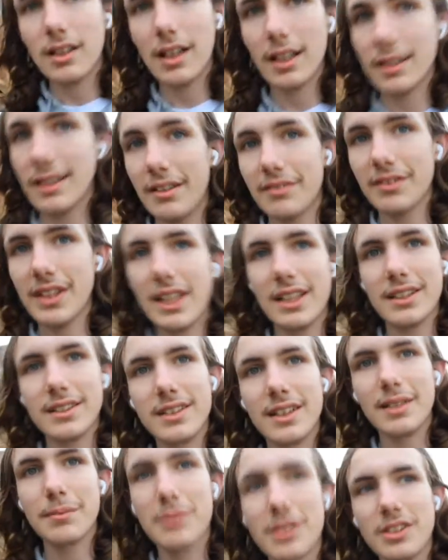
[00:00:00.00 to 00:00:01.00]
I never had
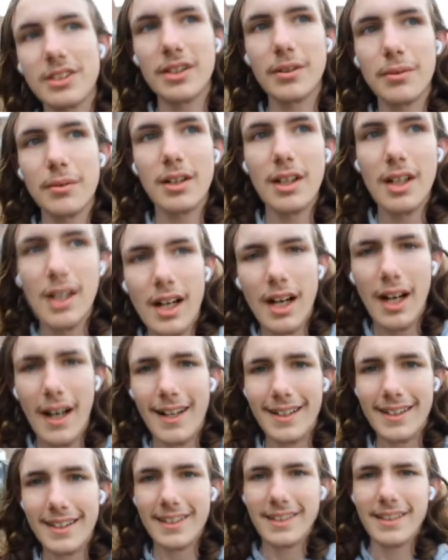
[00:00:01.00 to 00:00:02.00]
time to do. I
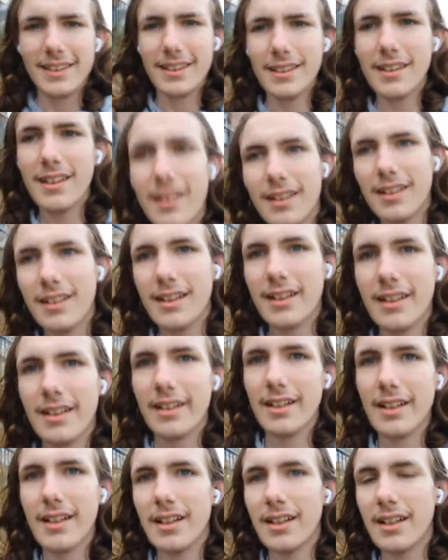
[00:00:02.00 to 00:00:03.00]
can,
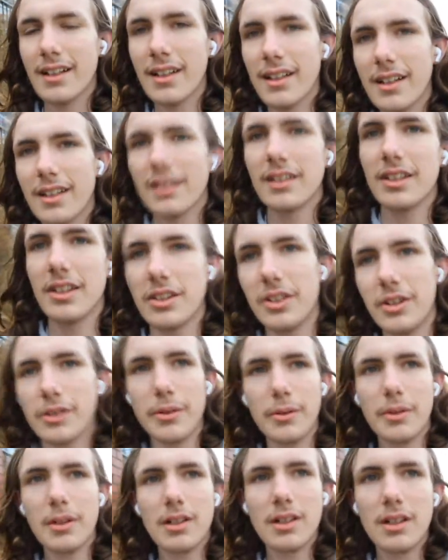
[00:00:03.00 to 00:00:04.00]
you
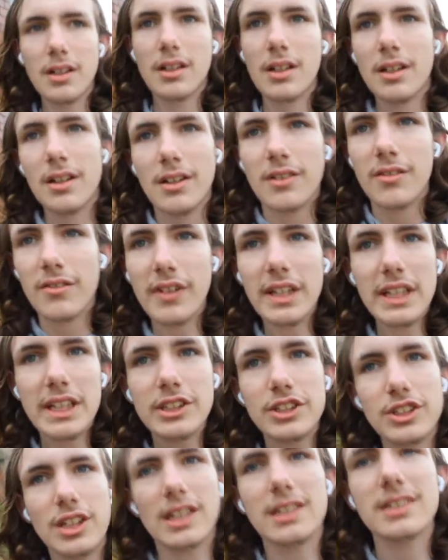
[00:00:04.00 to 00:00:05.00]
know,
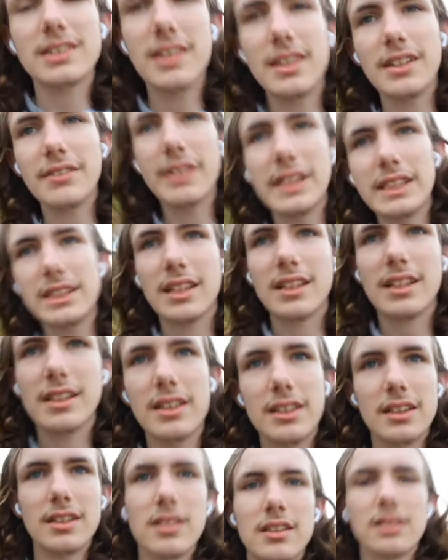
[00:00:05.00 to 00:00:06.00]
finish that series. I
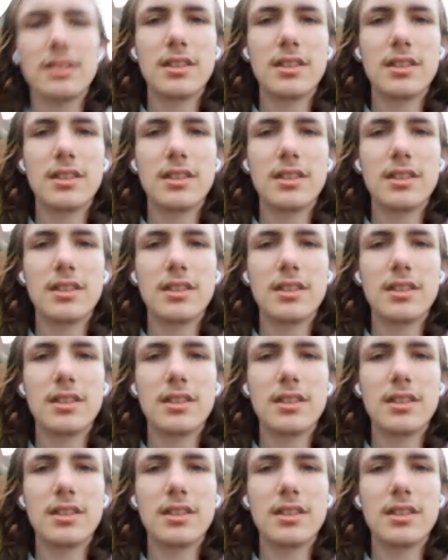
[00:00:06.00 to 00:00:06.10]
can,